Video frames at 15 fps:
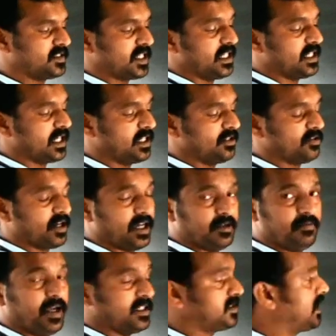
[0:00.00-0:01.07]
area into height.
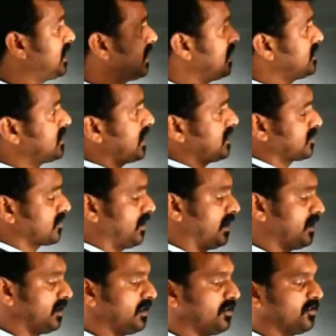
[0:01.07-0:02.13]
Base area is A square
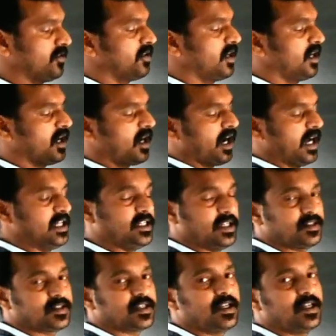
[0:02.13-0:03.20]
into height
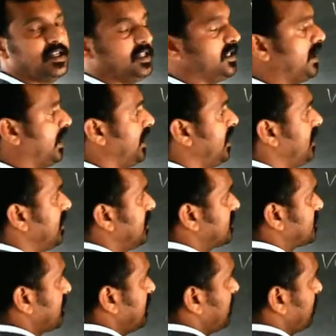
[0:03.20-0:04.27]
is A.
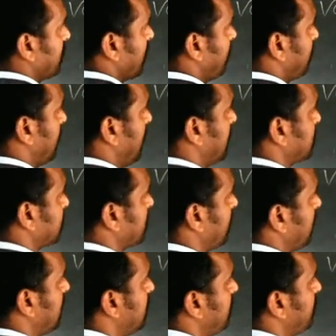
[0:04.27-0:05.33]
So it will come A
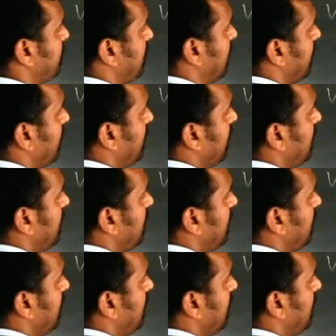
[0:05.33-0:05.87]
square into A